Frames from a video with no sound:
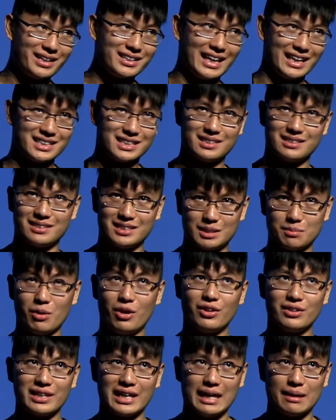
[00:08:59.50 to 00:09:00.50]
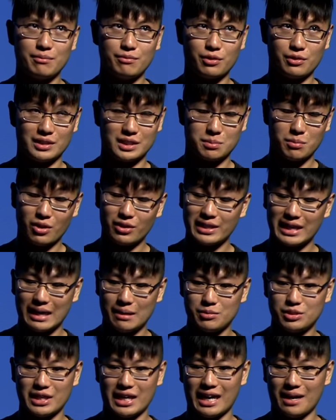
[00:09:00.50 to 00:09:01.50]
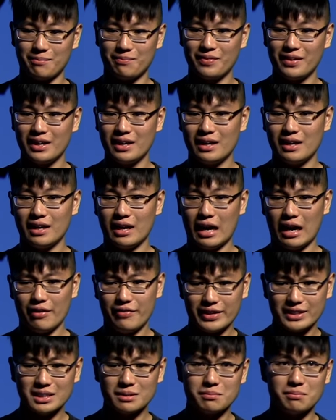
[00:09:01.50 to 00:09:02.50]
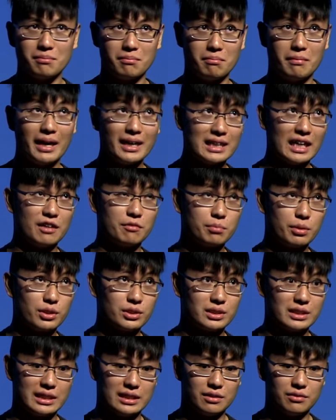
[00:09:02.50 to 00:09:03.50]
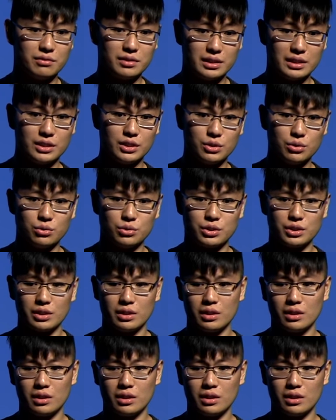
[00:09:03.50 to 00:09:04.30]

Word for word: that small game for a small game jam affected my life personally in a really huge